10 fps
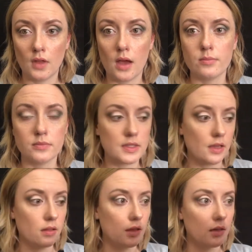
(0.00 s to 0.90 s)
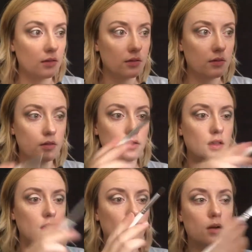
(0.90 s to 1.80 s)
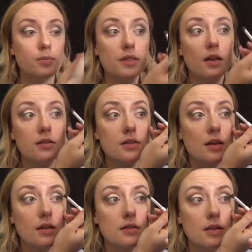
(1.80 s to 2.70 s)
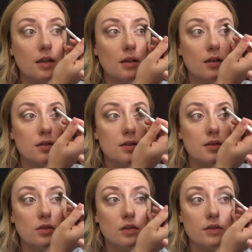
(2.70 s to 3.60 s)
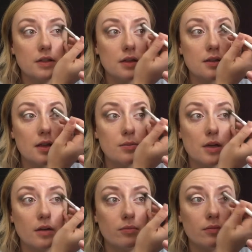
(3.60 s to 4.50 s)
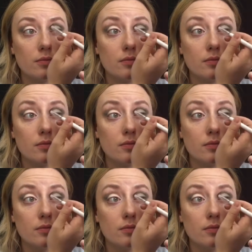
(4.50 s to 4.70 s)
I'm slightly obsessed and slightly still nervous at the same time.